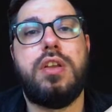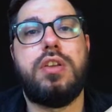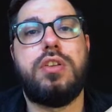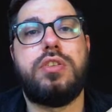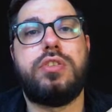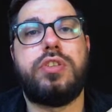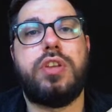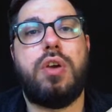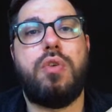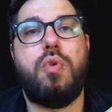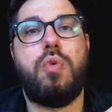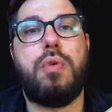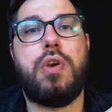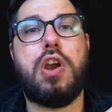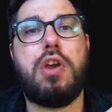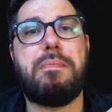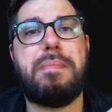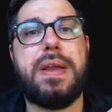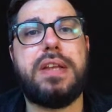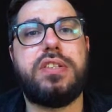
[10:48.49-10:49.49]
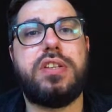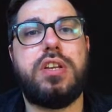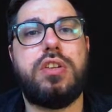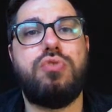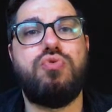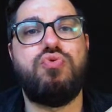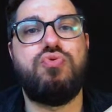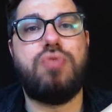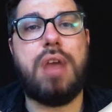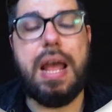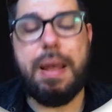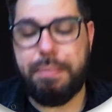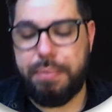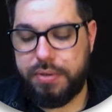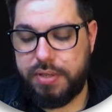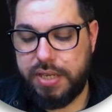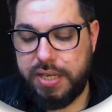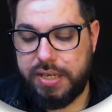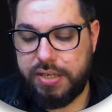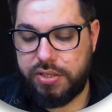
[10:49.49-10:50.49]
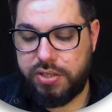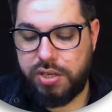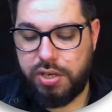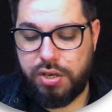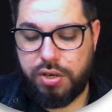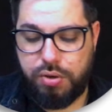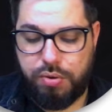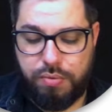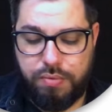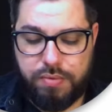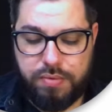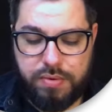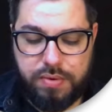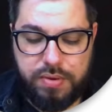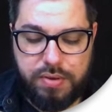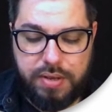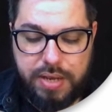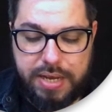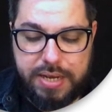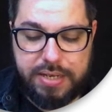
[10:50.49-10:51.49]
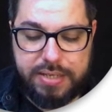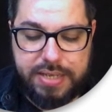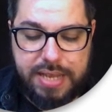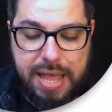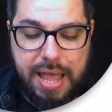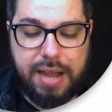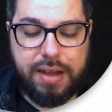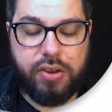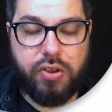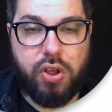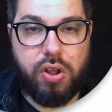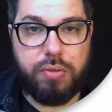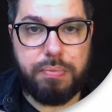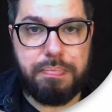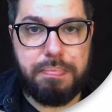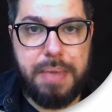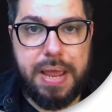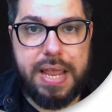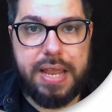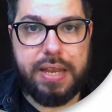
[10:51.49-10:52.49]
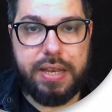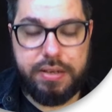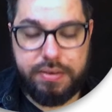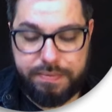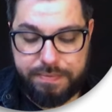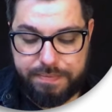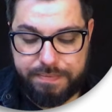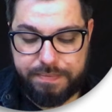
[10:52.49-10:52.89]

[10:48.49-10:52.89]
So we're basically going to wrap these two in a tag called main.